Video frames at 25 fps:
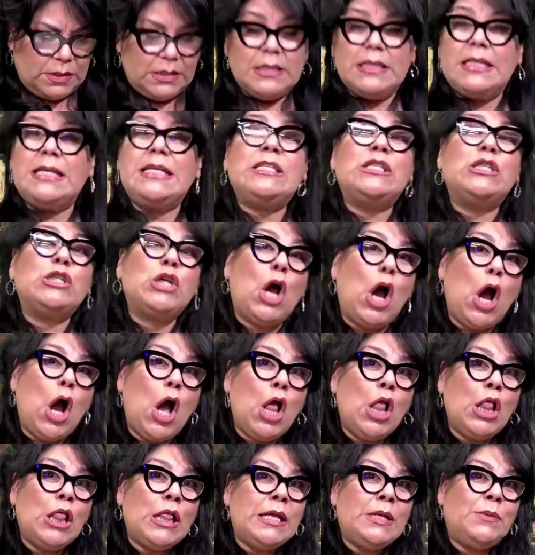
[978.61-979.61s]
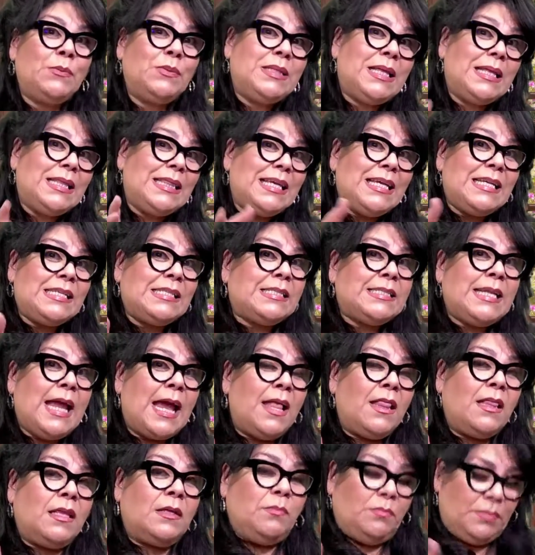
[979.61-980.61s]
the least calling, with the least
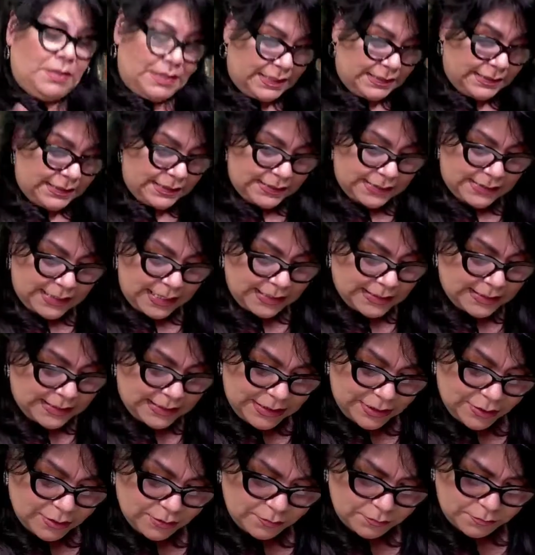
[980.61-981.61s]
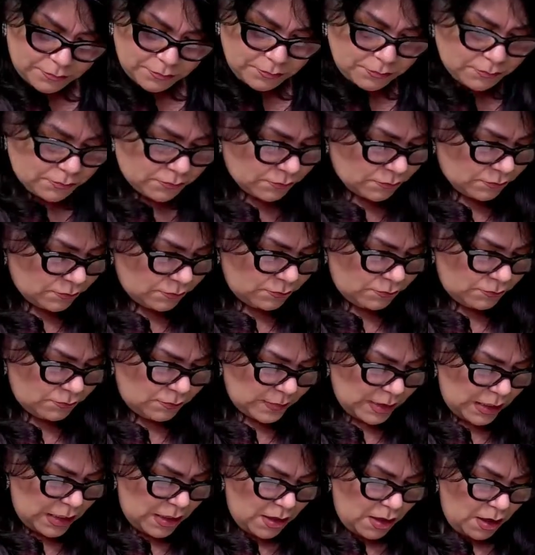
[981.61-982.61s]
talent, because it says here,
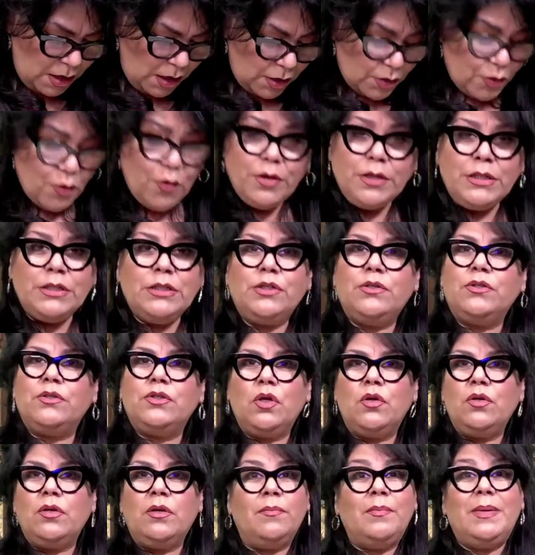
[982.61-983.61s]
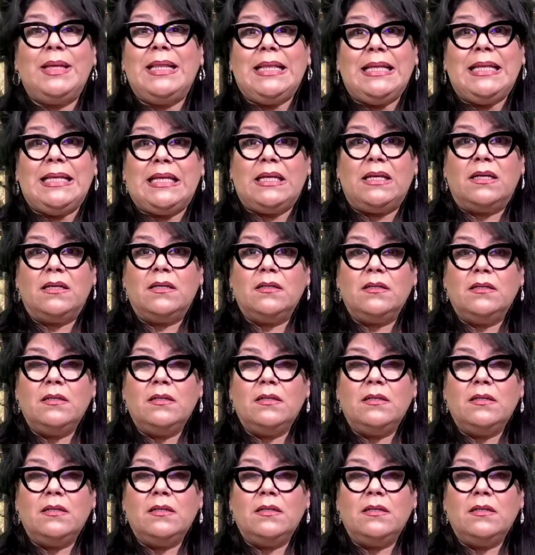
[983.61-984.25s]
according to his own ability.